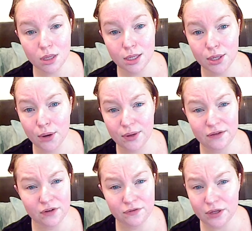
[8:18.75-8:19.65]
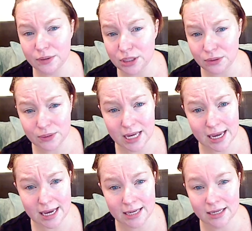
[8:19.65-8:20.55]
you know, even if you do
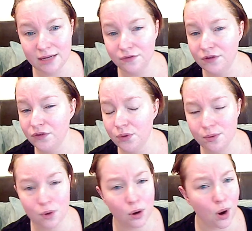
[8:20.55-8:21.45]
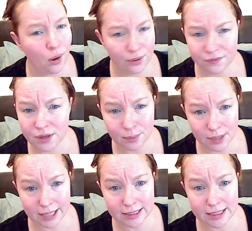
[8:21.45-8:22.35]
tan, even if you are olive
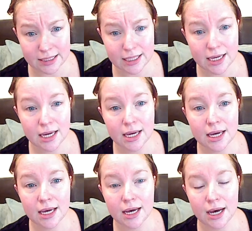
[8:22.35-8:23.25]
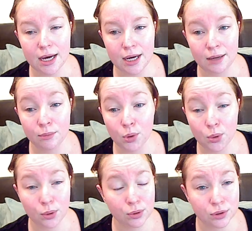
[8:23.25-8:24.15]
complected,
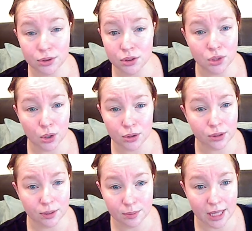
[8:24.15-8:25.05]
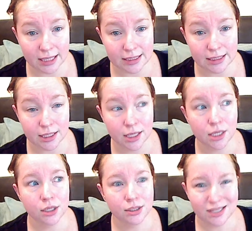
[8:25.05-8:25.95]
or darker complected,
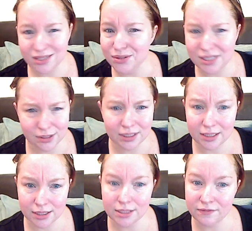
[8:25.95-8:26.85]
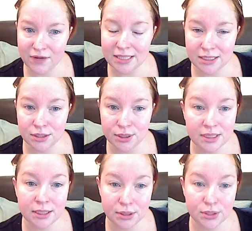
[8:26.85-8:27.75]
you still need to invest in a good
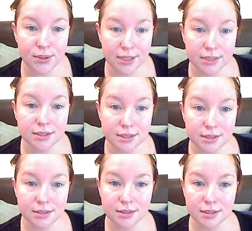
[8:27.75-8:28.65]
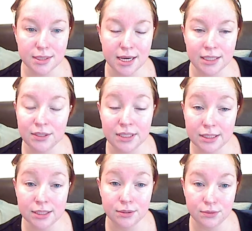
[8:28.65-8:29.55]
sunscreen. And you need
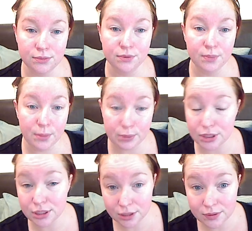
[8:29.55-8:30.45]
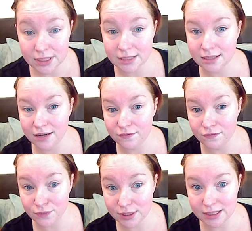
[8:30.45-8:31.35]
to remember to use it
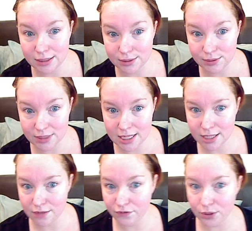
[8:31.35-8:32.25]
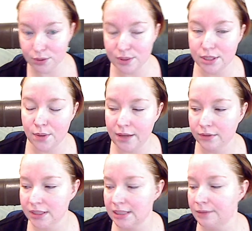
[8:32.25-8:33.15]
every single day if you're going to go out in
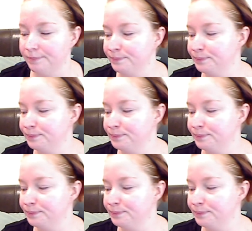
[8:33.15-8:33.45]
the sun.